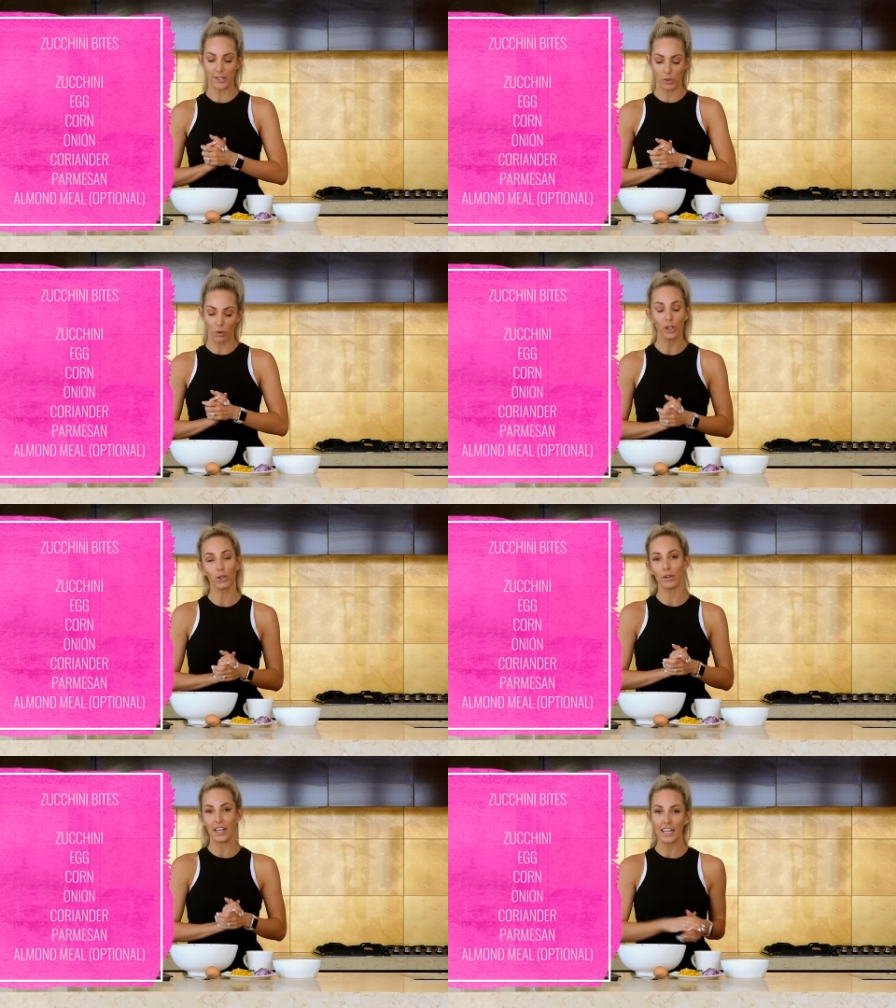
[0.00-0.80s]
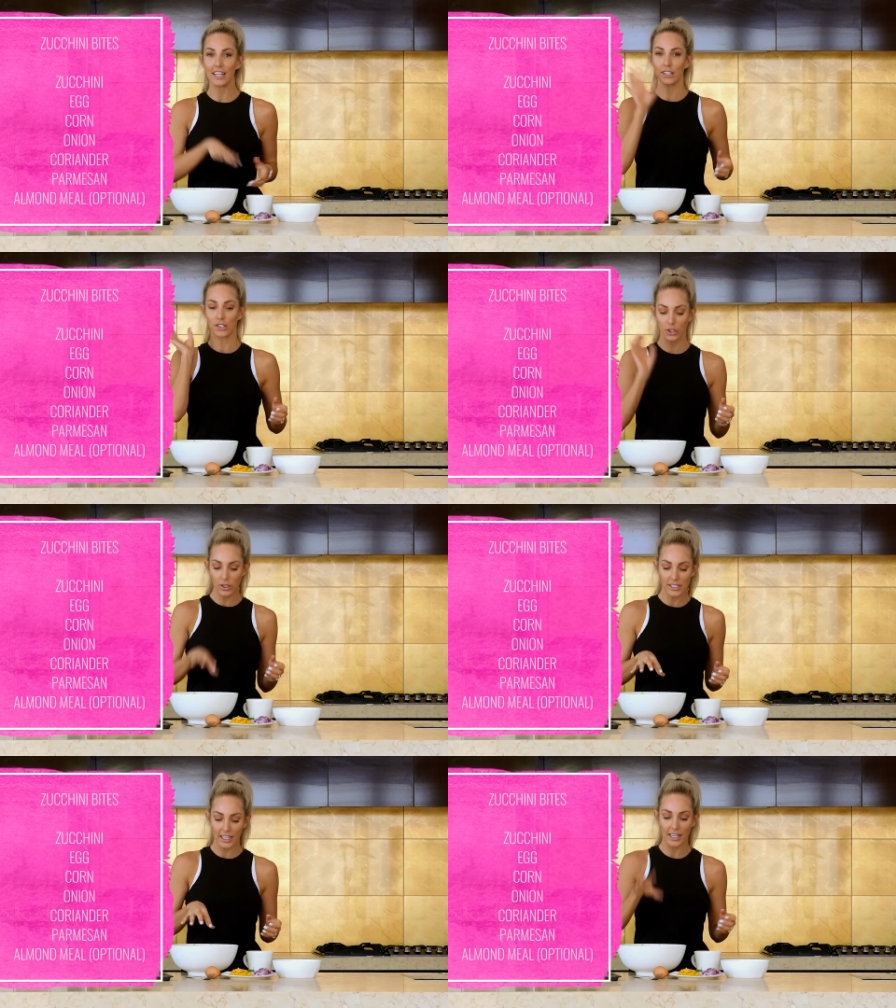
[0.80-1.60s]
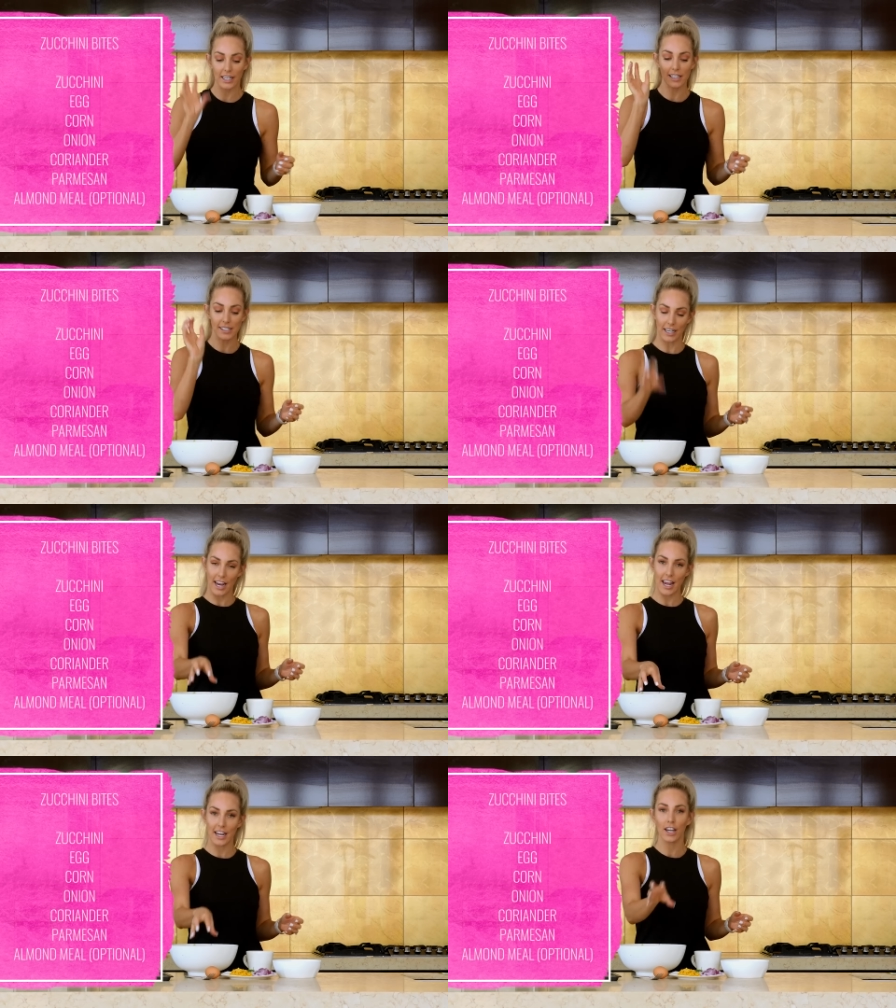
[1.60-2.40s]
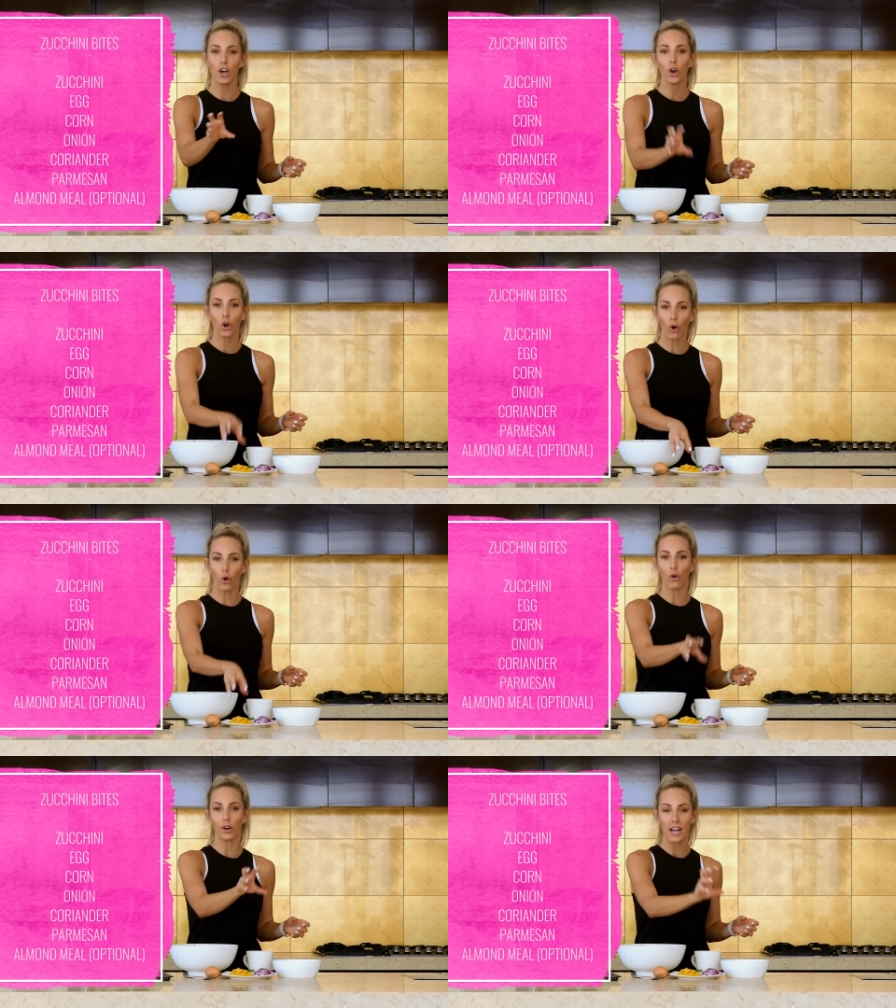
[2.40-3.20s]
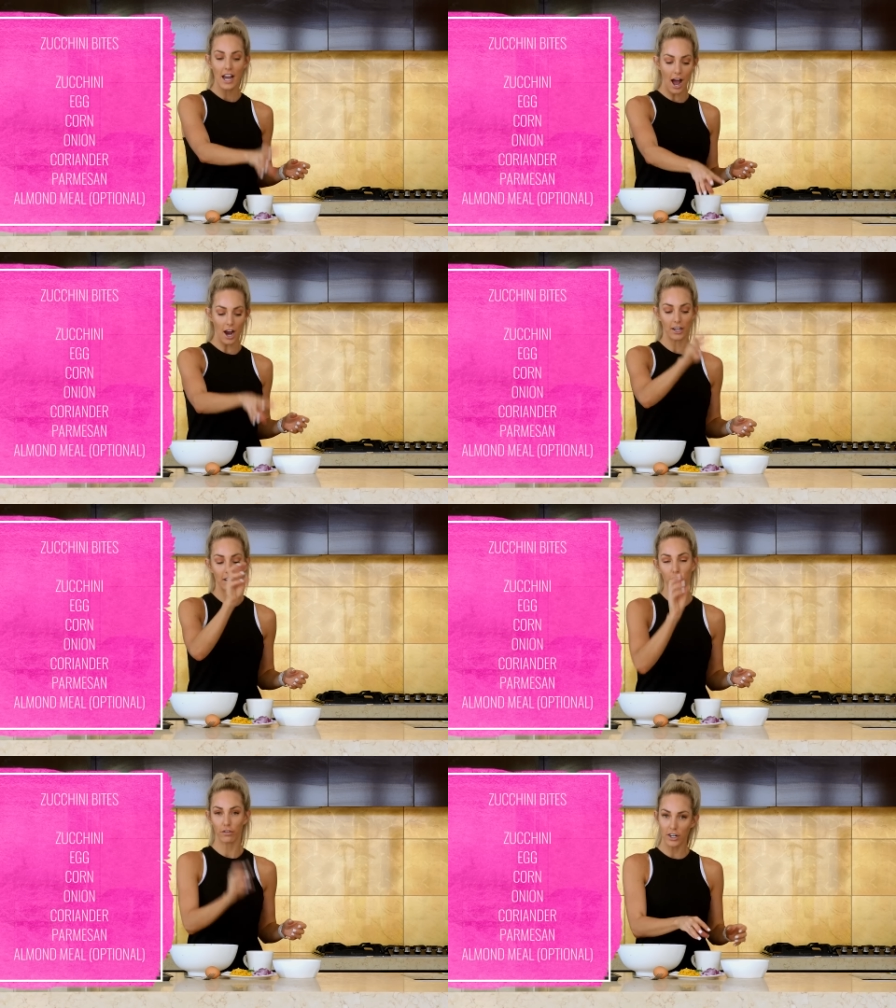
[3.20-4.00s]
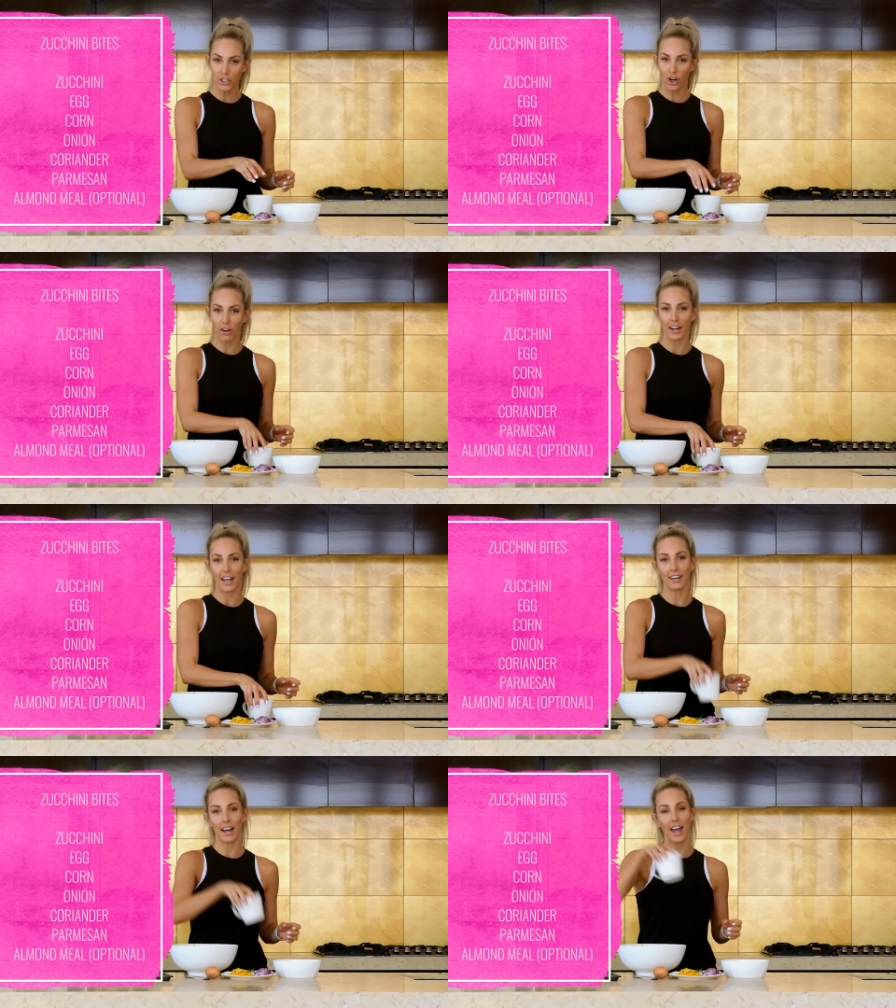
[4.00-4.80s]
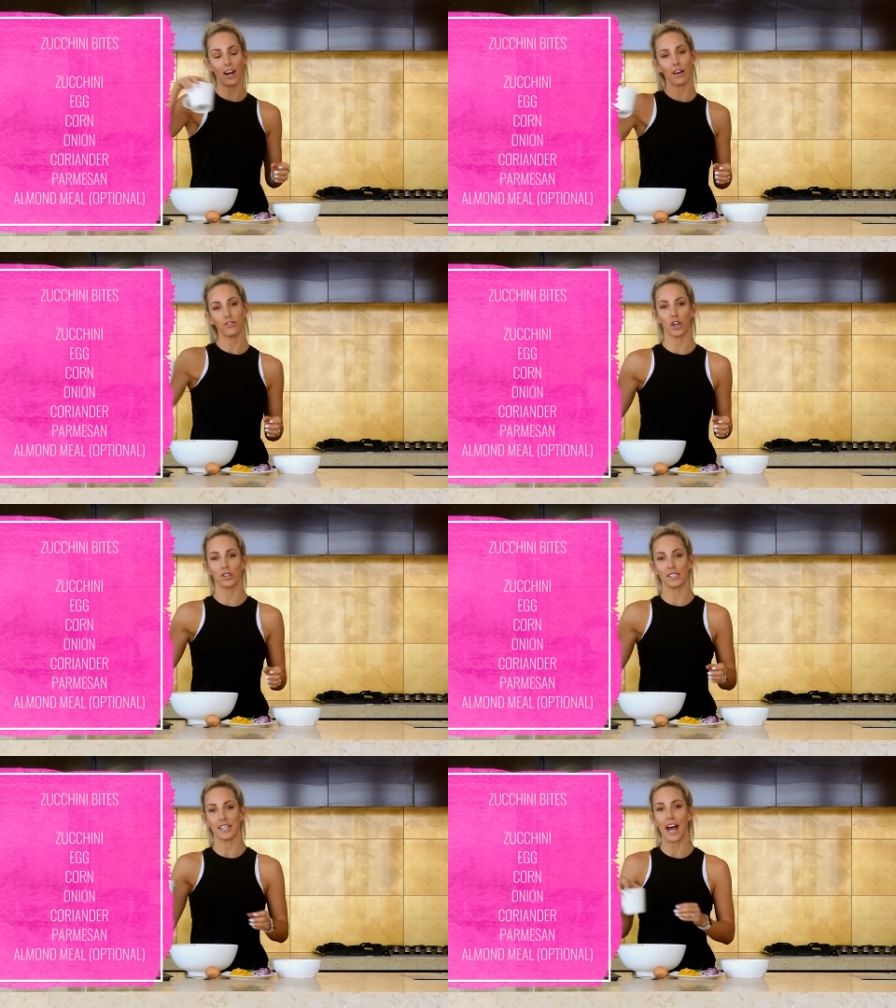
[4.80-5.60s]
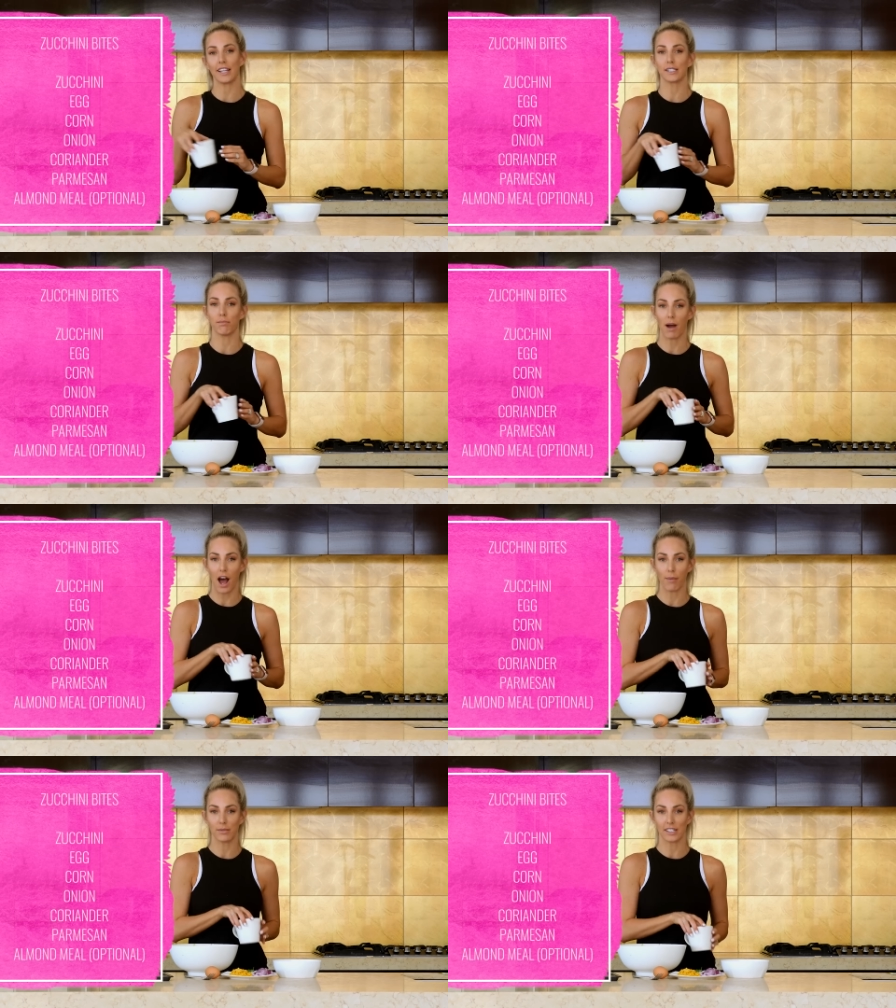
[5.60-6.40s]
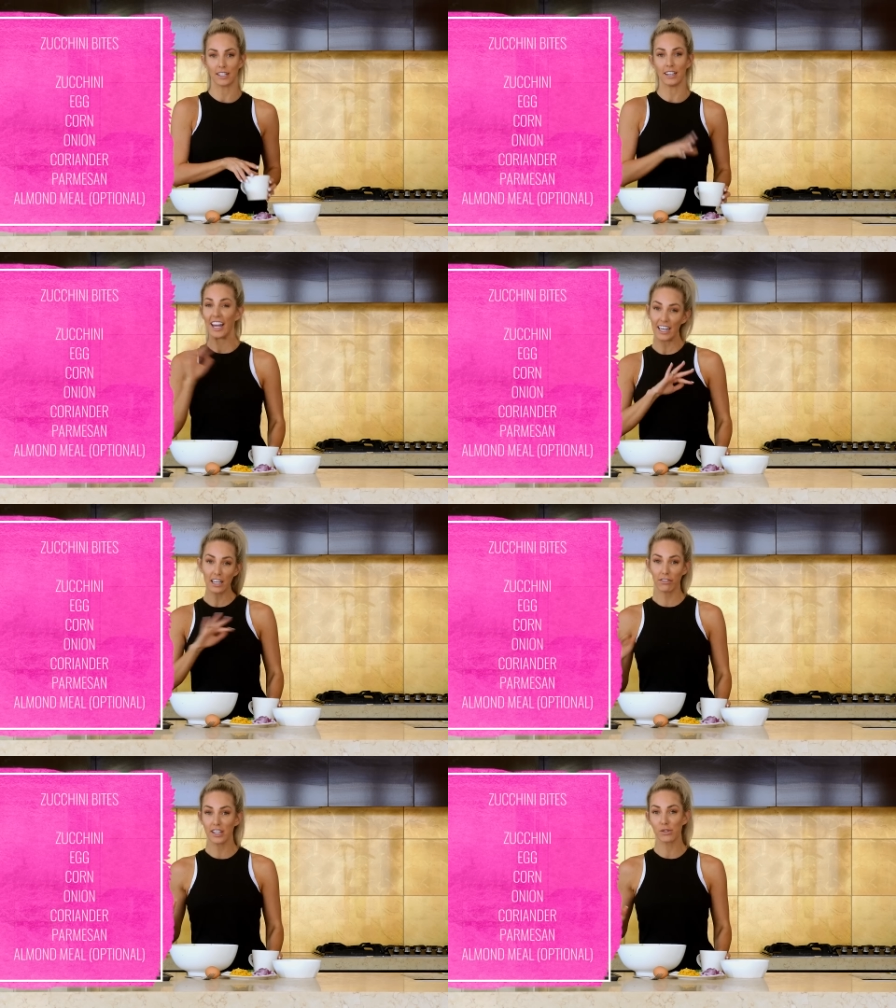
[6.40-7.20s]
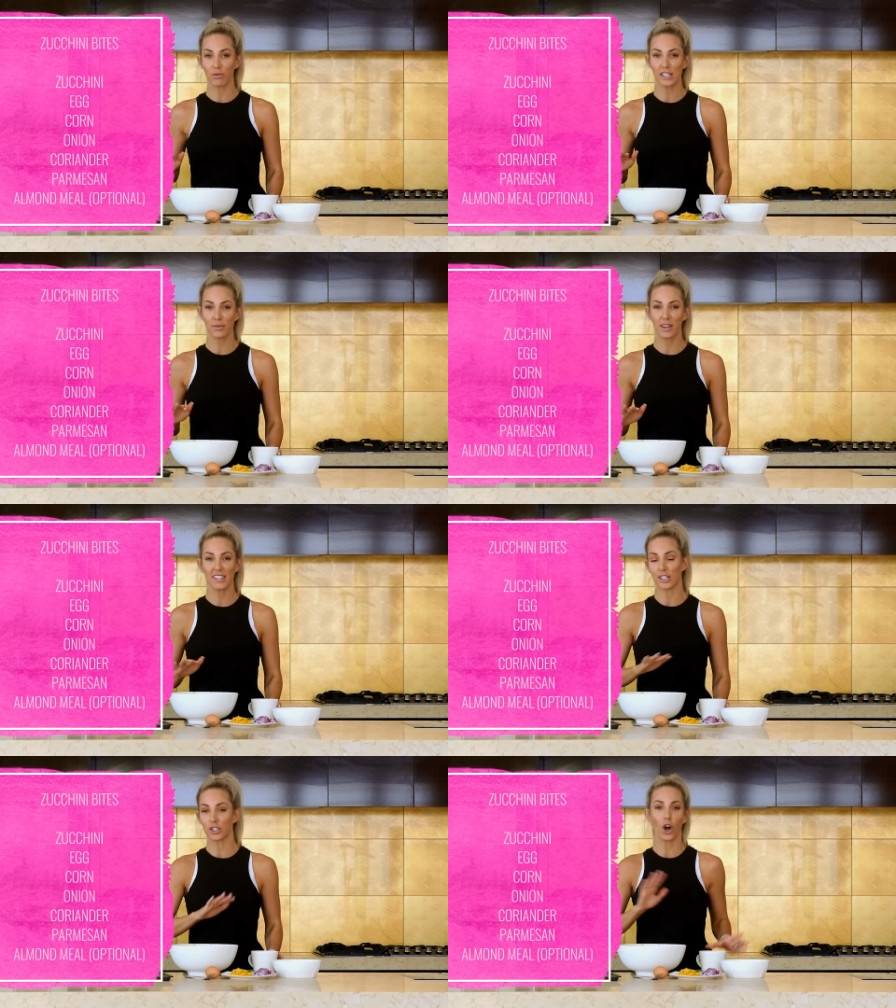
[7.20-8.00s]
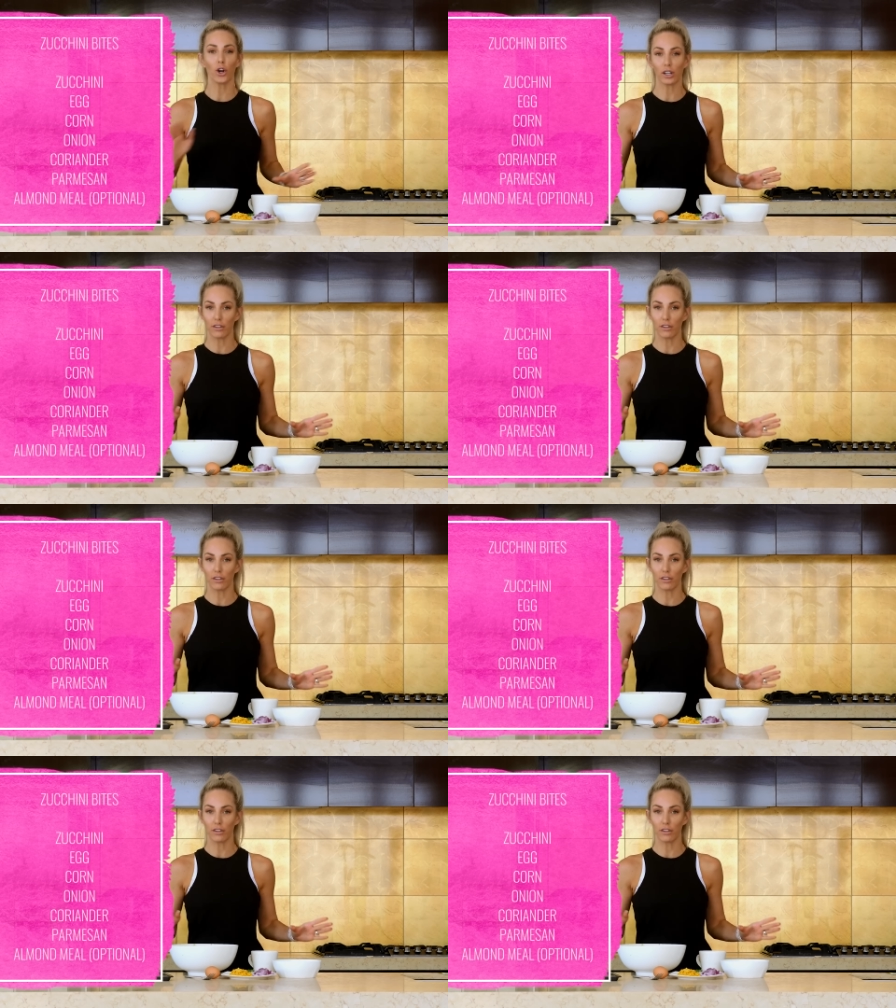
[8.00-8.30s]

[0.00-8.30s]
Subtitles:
So what you'll need is 2 zucchinis, an egg, corn, onion, fresh coriander, and I've chosen to add some parmesan. Any of these recipes are totally